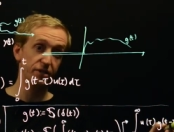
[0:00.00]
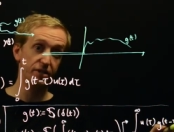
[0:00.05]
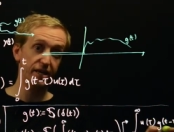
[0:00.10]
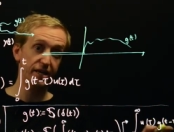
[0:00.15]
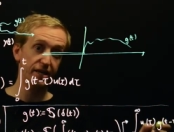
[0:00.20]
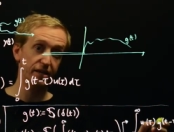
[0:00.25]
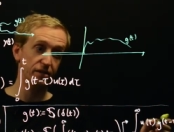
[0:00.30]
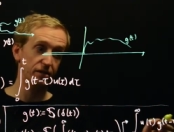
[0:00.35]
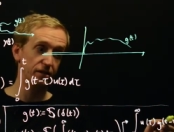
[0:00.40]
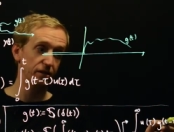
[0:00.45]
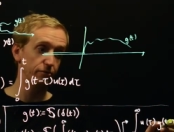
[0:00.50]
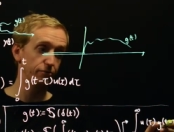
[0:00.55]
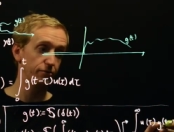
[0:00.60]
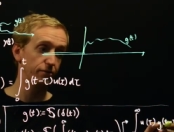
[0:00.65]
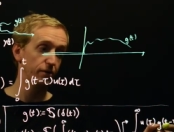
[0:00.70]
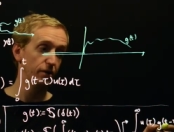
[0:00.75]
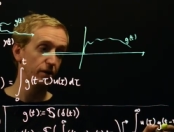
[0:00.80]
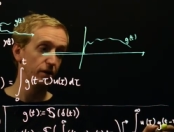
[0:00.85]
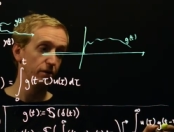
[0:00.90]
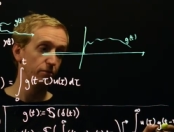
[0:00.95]
is
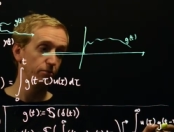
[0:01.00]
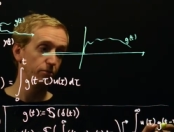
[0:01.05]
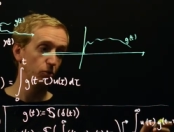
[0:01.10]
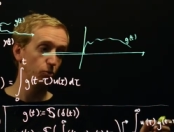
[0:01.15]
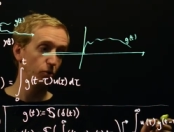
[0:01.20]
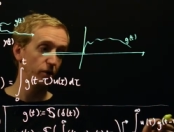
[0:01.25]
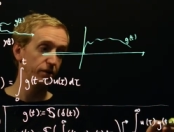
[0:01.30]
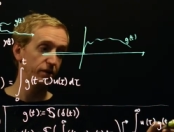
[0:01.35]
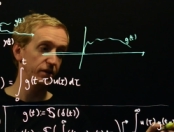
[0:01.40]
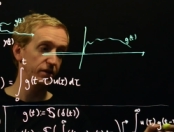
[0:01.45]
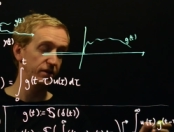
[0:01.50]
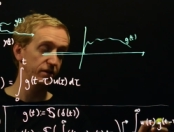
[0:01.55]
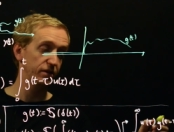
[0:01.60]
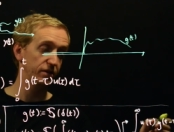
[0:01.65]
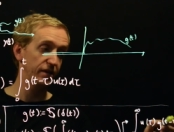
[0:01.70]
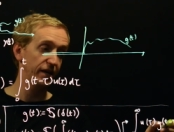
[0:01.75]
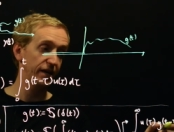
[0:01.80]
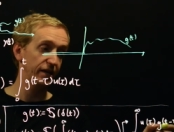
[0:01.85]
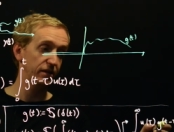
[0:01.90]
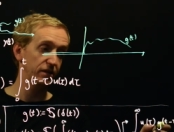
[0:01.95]
negative, but when this
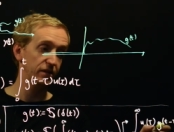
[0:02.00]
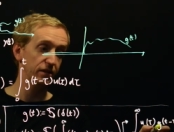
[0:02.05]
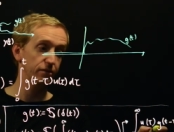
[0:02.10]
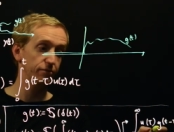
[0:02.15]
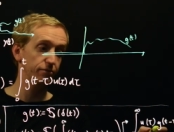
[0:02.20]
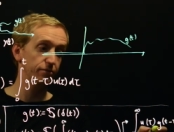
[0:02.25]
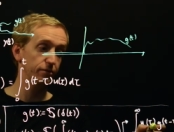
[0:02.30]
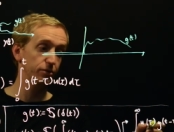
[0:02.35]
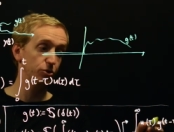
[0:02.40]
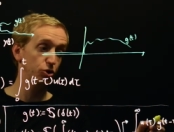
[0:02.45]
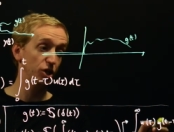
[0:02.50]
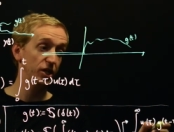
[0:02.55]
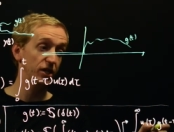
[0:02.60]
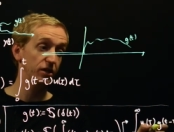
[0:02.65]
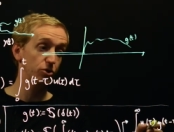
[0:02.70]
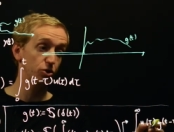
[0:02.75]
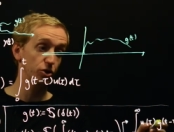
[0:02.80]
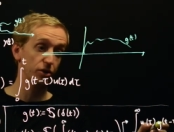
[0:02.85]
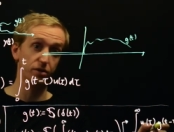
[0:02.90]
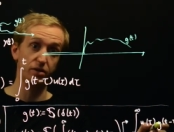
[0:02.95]
is negative, g
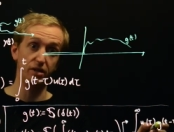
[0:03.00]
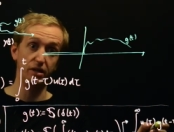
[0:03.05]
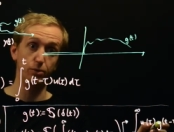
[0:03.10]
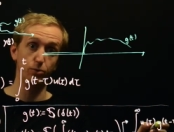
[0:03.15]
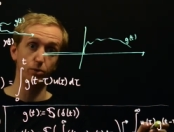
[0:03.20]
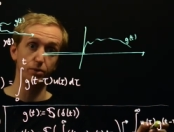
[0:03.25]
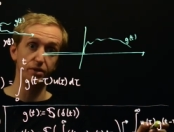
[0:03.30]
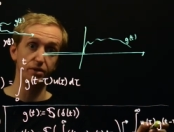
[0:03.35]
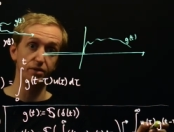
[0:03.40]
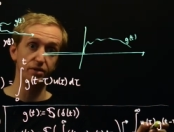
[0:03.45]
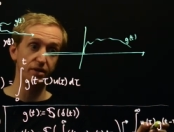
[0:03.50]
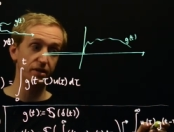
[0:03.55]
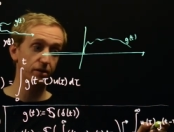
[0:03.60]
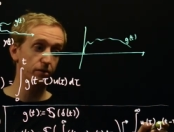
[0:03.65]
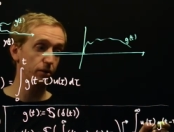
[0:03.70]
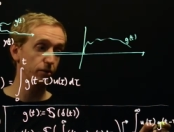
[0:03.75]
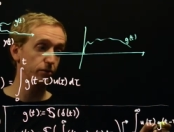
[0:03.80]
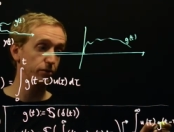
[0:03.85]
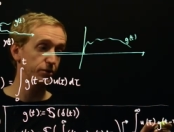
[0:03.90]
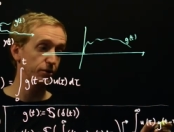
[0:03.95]
is just equal to
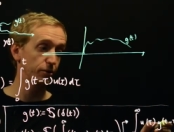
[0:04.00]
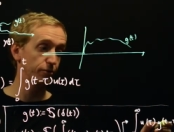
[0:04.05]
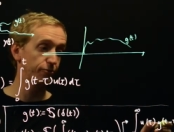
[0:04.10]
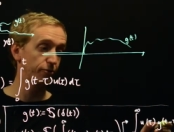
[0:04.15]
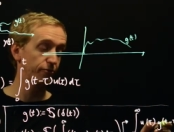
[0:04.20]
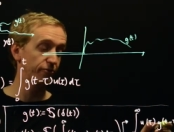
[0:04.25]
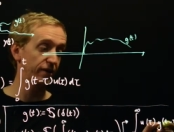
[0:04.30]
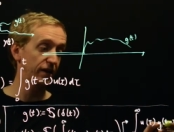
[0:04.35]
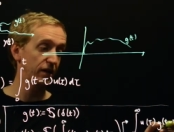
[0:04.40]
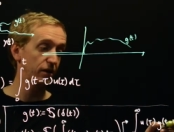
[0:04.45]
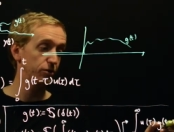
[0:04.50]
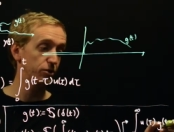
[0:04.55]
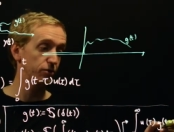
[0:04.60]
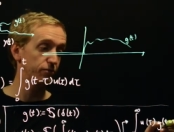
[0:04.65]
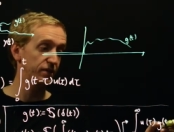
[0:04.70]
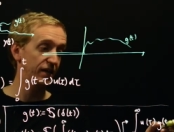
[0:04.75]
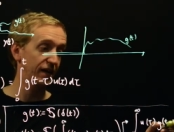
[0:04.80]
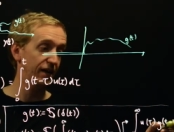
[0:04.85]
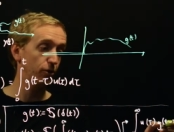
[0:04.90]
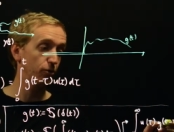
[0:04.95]
0. So for values
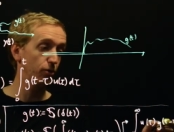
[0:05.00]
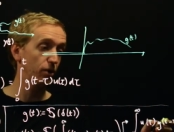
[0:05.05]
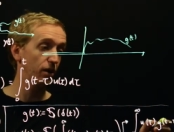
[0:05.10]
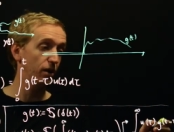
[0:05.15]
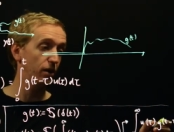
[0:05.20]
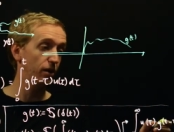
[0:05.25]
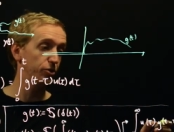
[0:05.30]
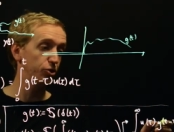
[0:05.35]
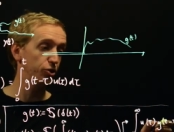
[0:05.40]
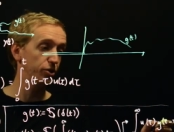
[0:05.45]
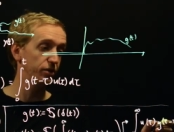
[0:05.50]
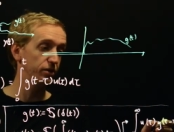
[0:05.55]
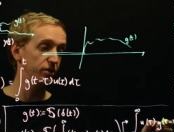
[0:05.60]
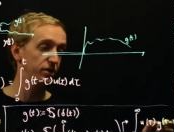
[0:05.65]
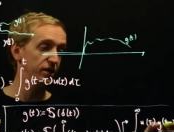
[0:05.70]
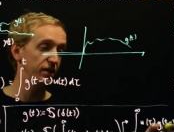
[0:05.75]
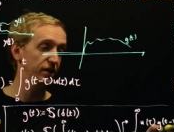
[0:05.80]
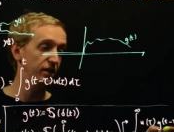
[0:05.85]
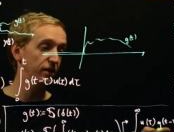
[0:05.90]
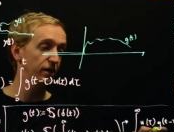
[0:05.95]
of tau larger than
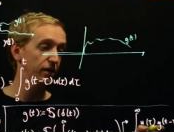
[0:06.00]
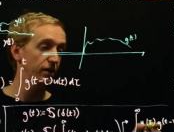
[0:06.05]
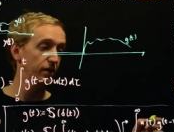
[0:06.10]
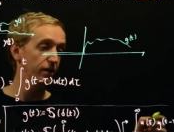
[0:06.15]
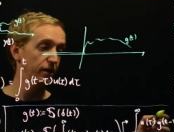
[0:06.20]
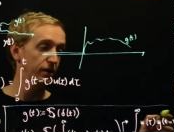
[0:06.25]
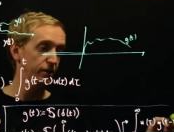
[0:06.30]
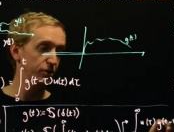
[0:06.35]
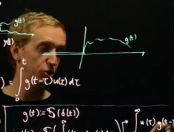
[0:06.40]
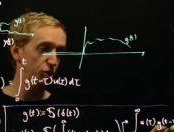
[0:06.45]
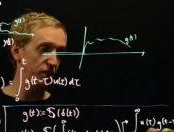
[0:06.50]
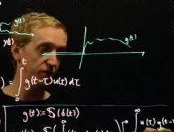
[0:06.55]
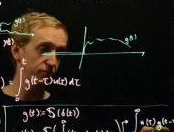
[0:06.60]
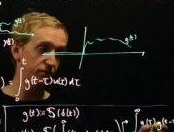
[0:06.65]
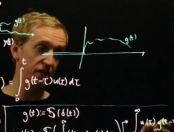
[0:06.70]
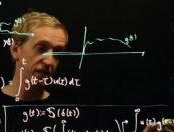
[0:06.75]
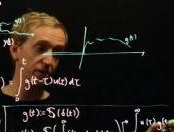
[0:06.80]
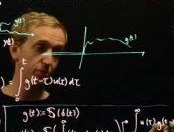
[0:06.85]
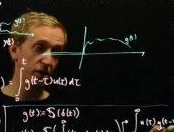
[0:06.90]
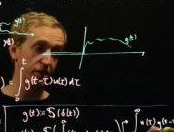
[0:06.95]
t, g of
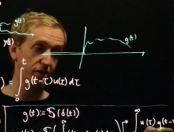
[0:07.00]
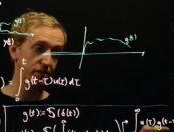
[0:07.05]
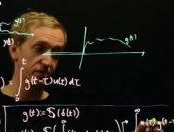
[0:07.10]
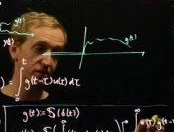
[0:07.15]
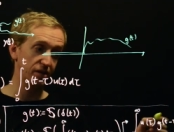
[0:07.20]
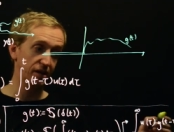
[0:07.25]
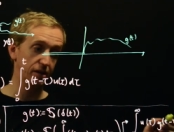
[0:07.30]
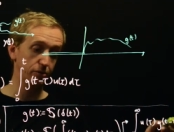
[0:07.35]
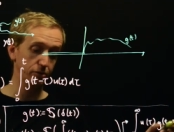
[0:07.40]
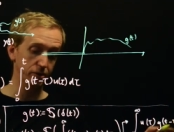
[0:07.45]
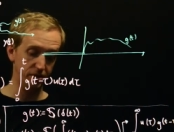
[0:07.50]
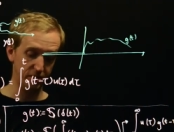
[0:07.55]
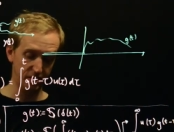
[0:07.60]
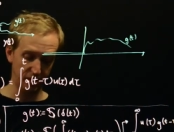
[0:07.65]
t minus tau is